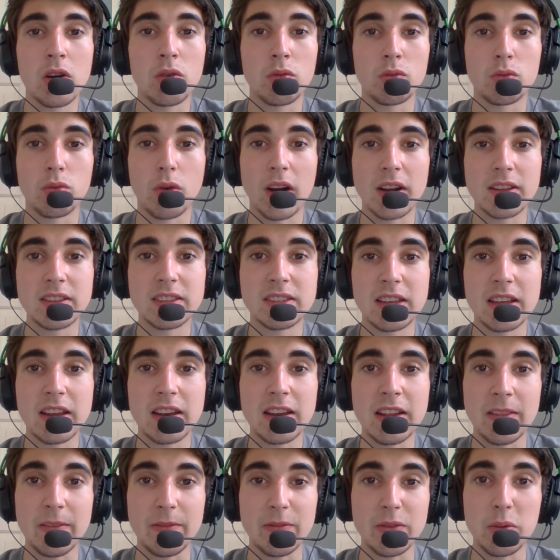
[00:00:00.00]
runs
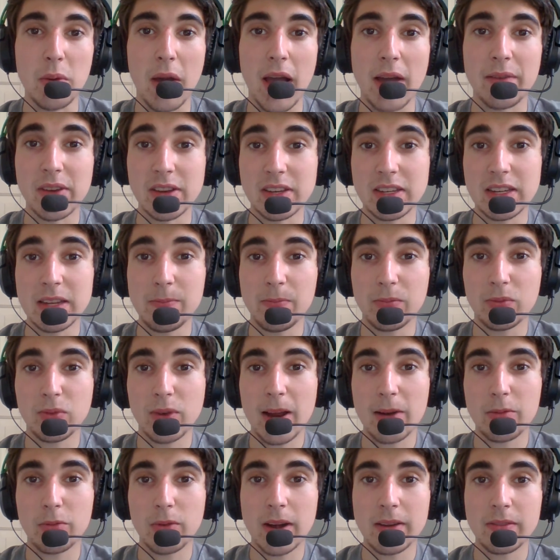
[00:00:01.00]
in, and if you have a deep
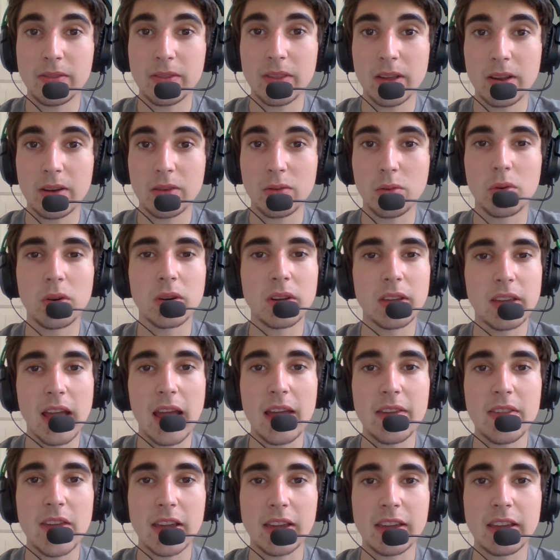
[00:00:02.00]
threat right there or a
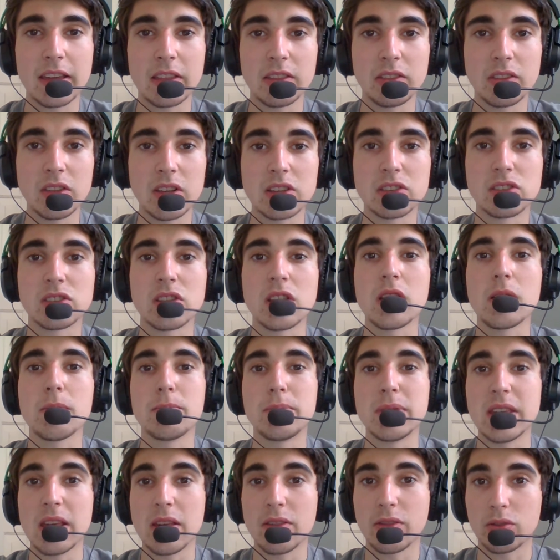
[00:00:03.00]
guy that can at least
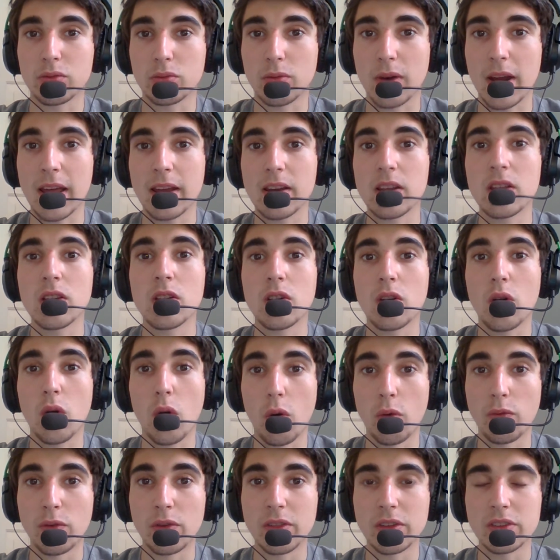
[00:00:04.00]
be a threat
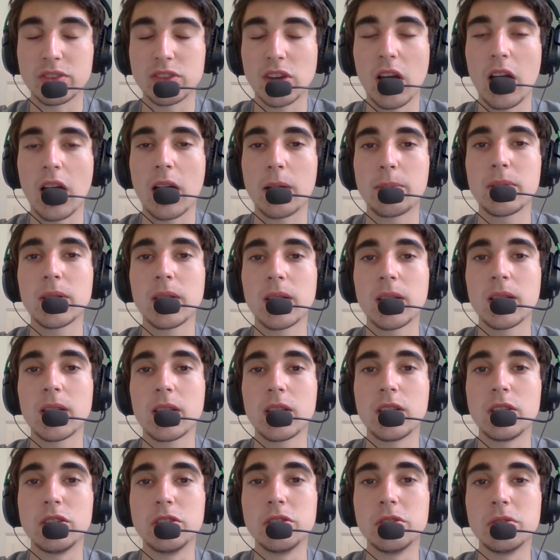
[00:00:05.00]
over the top,
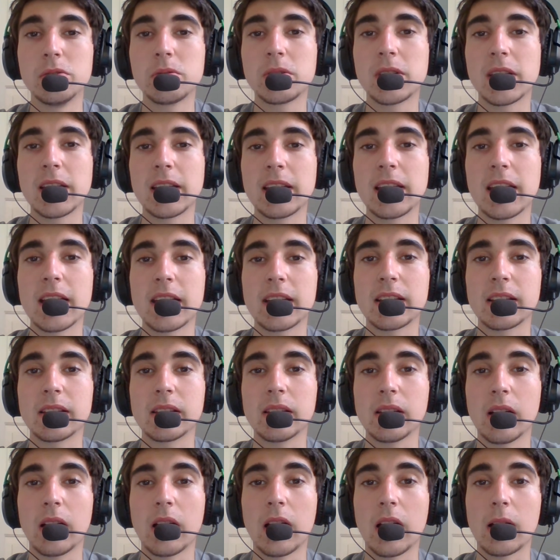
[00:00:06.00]
you can get
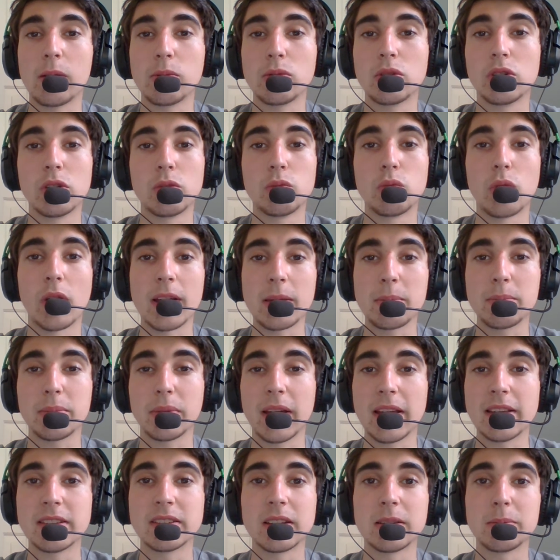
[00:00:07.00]
a uh, good running
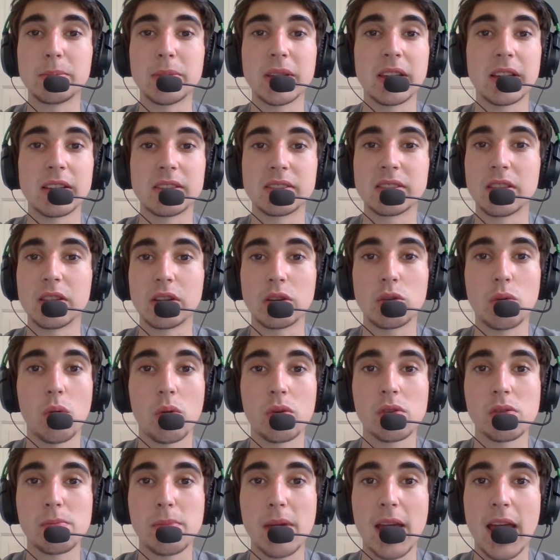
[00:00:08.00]
plays in because in the
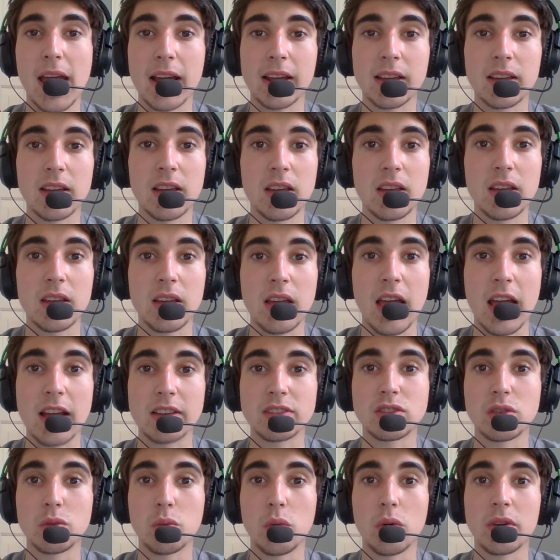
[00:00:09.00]
cornerback
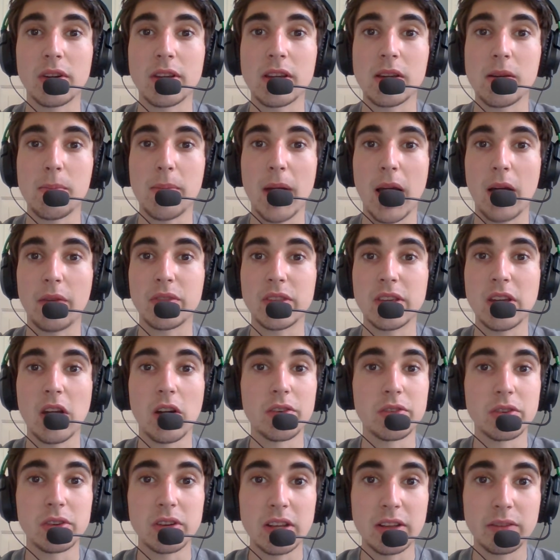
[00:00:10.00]
has to worry about the
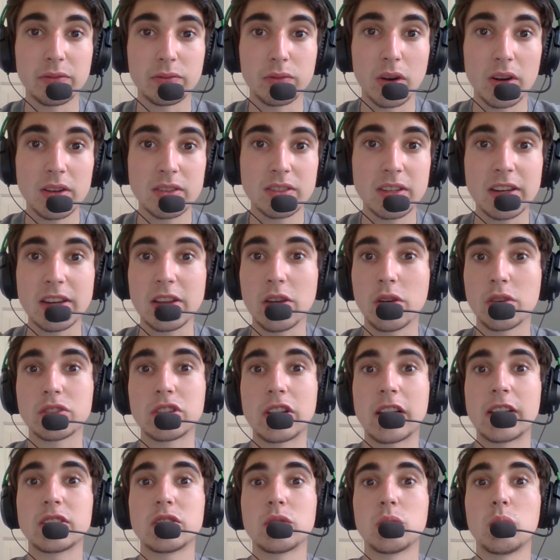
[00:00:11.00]
underneath runs, and he
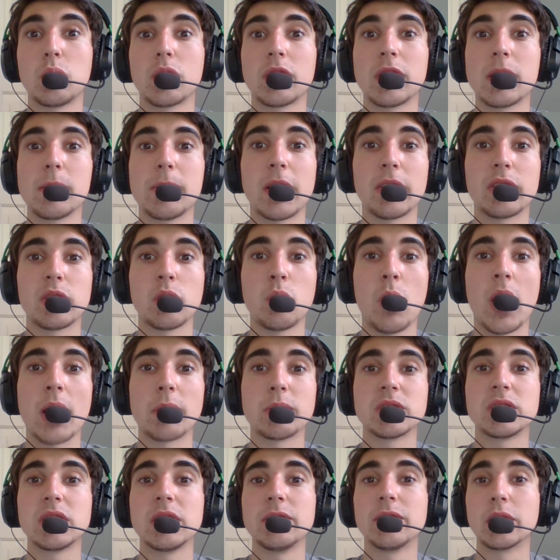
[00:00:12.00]
also has to worry about the wide
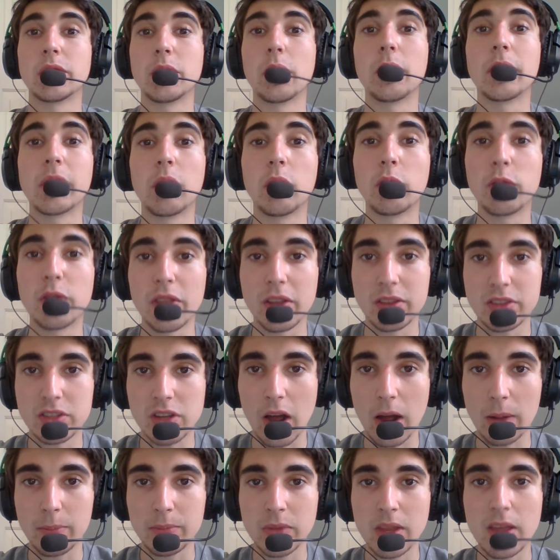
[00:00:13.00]
receiver going over the
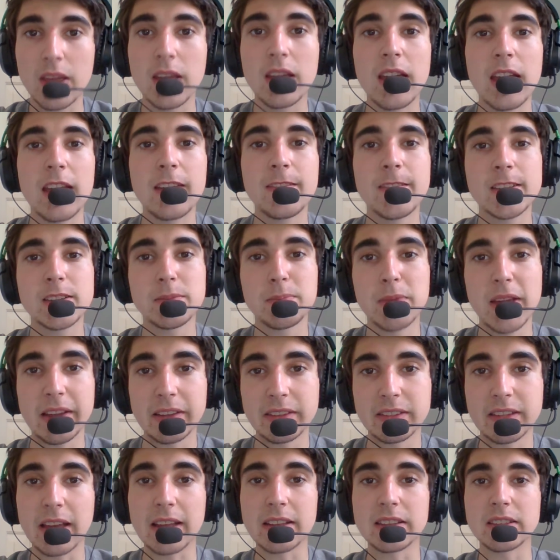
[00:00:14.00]
top. And this
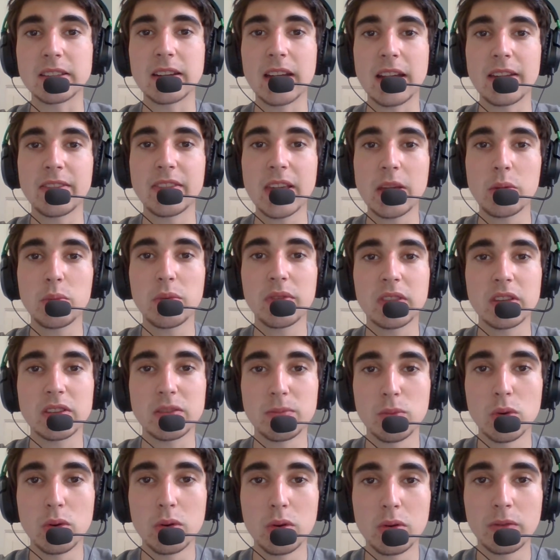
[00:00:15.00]
makes sense. And I think with
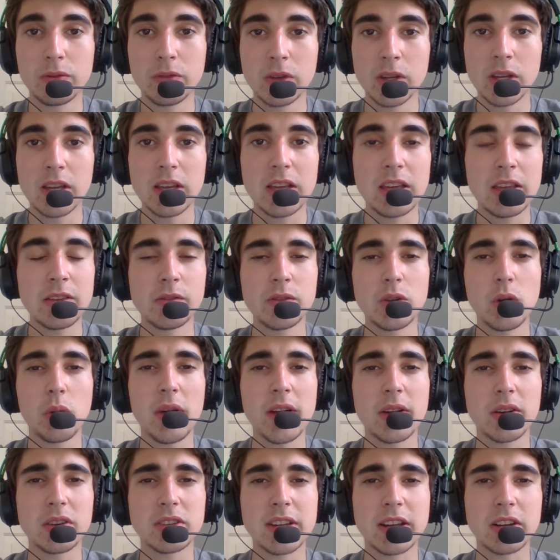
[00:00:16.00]
this move, even though
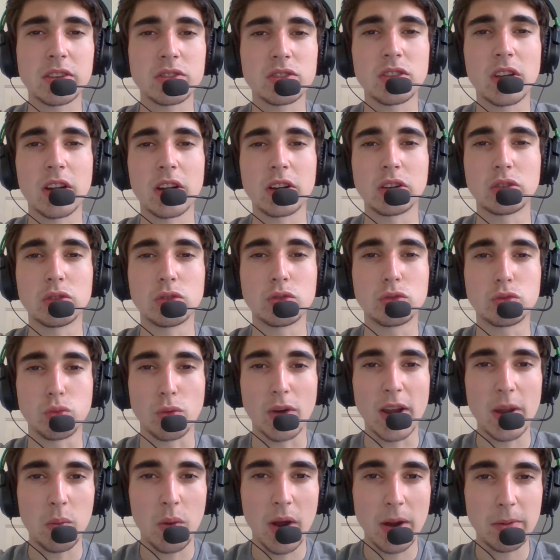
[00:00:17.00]
Eric Decker's not a
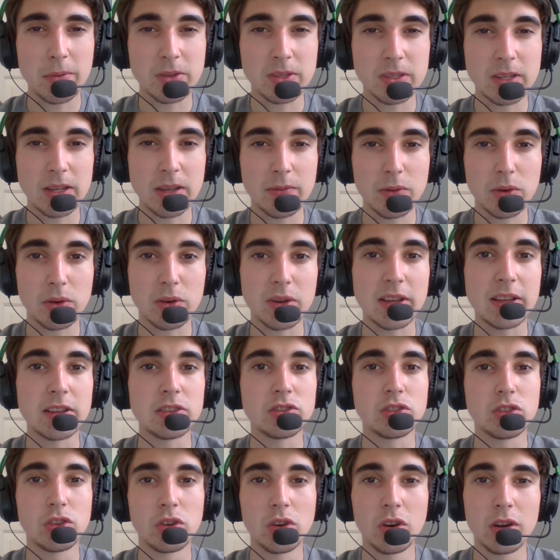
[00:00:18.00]
great wide receiver,
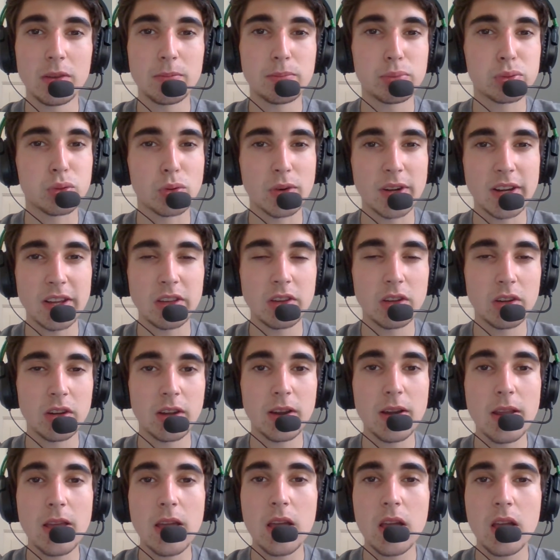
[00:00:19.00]
he's good, pretty
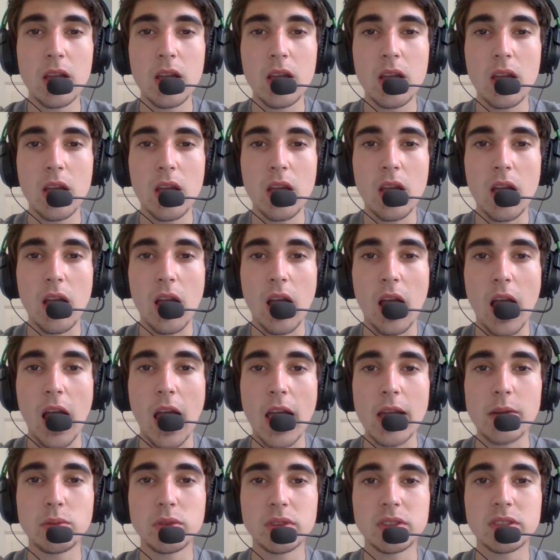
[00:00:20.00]
good.
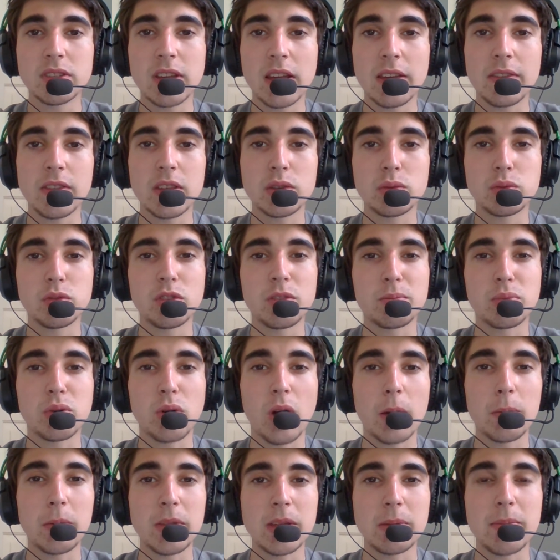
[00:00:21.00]
I would say this would
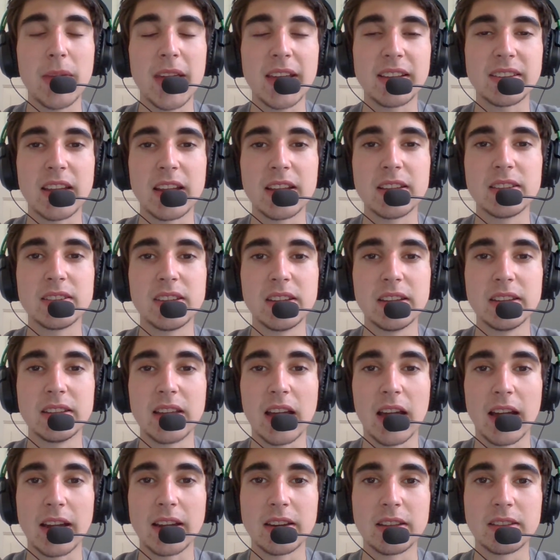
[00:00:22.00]
probably make Tennessee
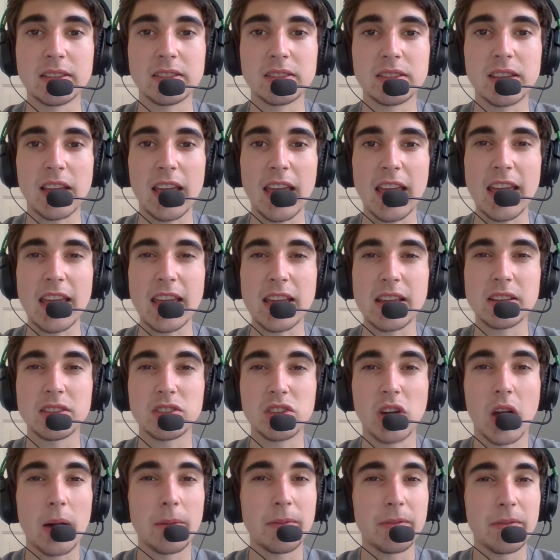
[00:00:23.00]
Titans a
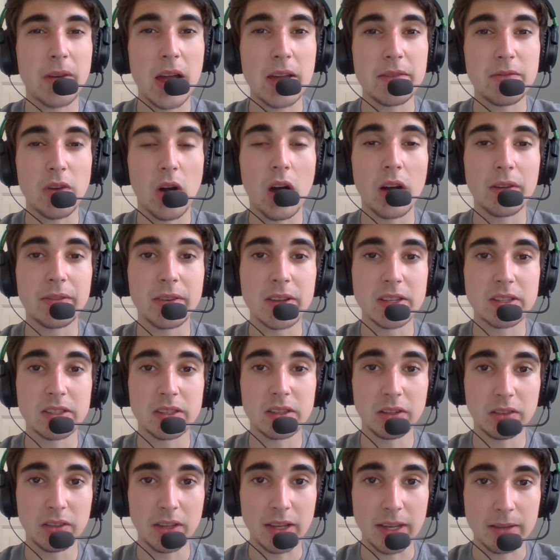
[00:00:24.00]
top five offense
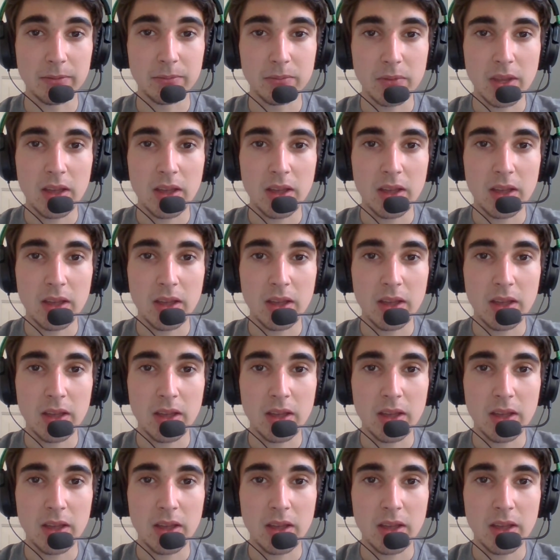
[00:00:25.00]
in the league.